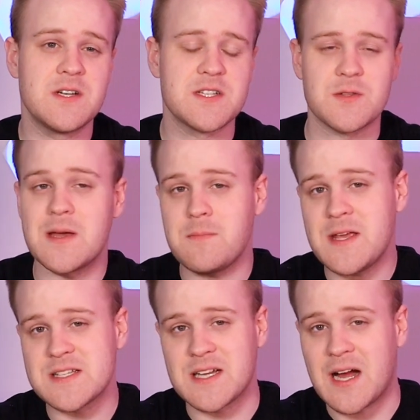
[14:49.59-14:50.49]
So that
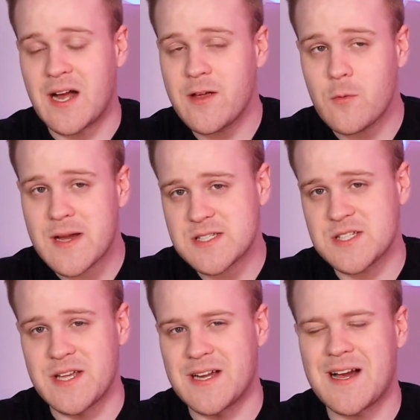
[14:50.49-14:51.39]
means that iOS
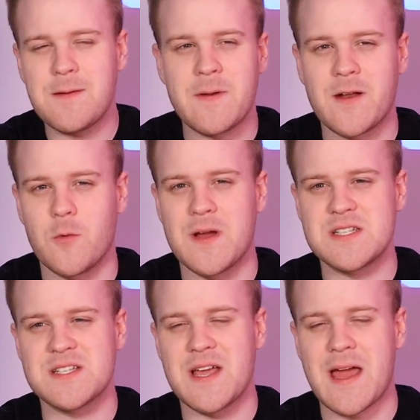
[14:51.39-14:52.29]
and
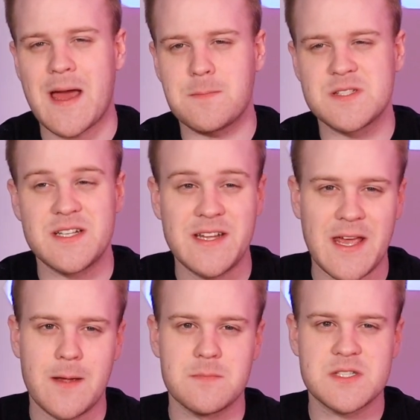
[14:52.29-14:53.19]
iPadOS apps and
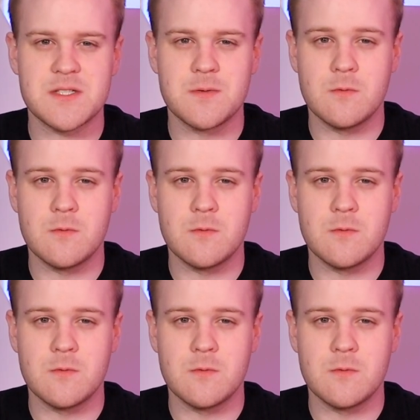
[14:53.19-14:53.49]
games